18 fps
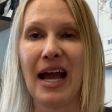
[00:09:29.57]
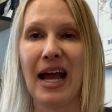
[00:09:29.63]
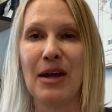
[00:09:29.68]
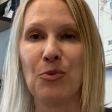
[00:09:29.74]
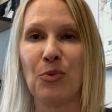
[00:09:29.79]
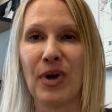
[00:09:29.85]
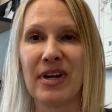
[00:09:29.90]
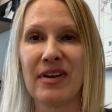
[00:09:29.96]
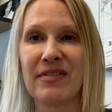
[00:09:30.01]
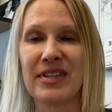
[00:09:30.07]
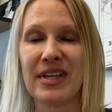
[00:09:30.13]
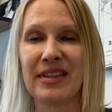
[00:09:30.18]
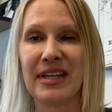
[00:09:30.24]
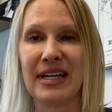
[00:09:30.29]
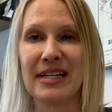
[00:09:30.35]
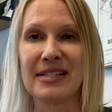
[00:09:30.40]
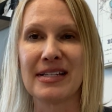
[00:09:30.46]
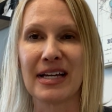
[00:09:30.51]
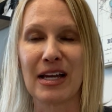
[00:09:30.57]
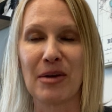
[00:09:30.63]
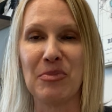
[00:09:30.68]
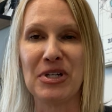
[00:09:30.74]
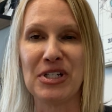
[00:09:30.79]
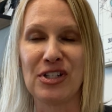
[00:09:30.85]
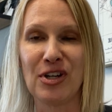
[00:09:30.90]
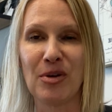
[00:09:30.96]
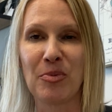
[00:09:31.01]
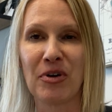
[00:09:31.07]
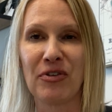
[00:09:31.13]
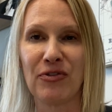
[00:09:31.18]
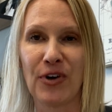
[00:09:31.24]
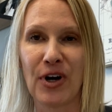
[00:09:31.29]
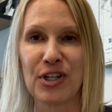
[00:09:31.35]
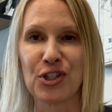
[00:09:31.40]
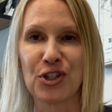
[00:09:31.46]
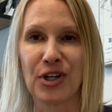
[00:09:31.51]
And one of the things that can be super
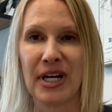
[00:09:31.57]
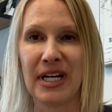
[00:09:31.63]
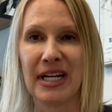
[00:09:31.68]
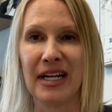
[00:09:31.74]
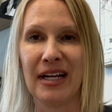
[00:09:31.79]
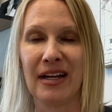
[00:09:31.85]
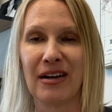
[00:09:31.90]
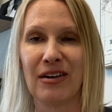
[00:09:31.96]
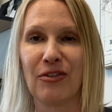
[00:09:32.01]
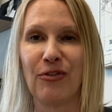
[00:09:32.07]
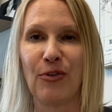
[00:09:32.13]
frustrating